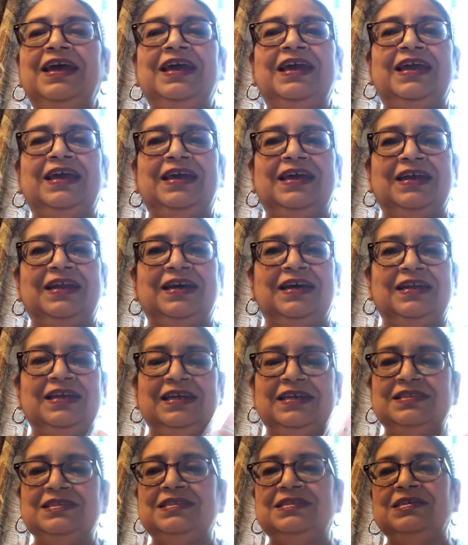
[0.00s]
and on
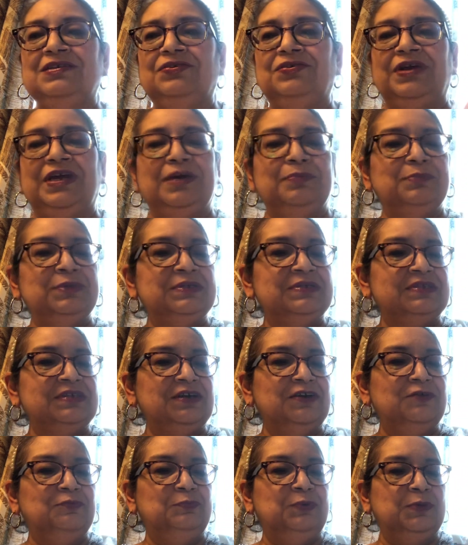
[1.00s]
Instagram and
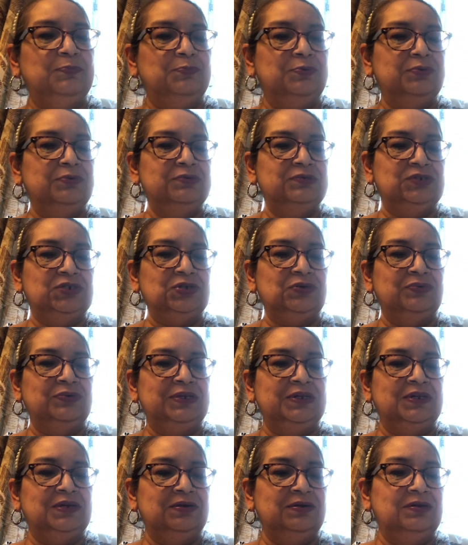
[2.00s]
stuff, people
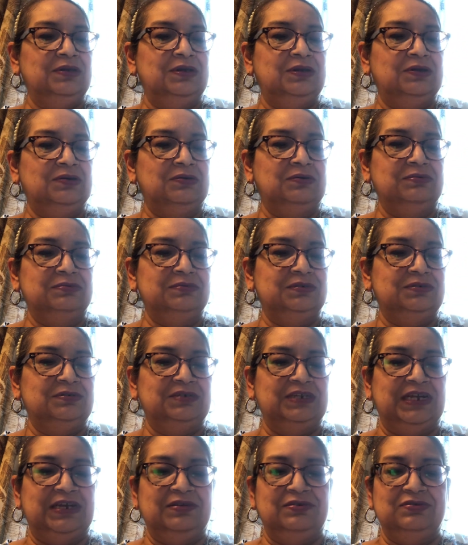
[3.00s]
showing their, you know, their
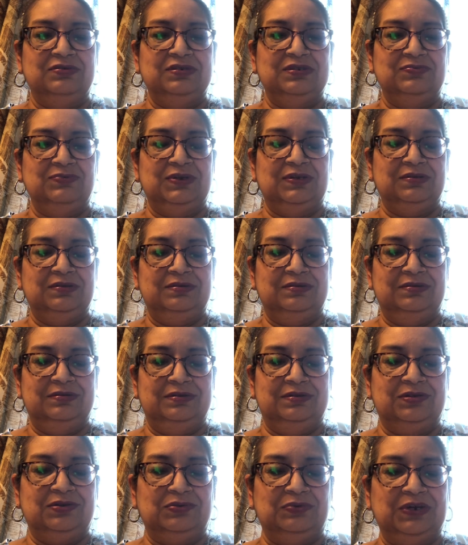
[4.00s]
nails with
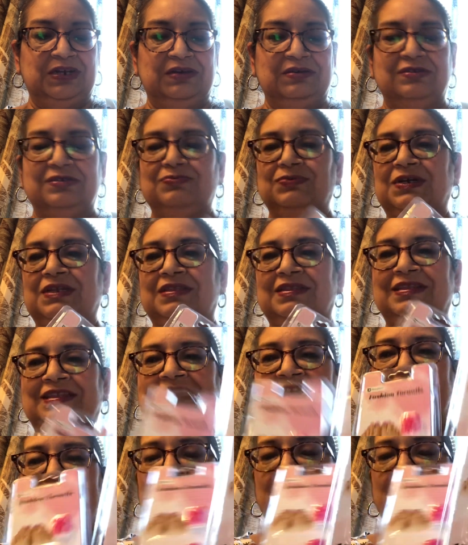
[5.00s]
toenails with like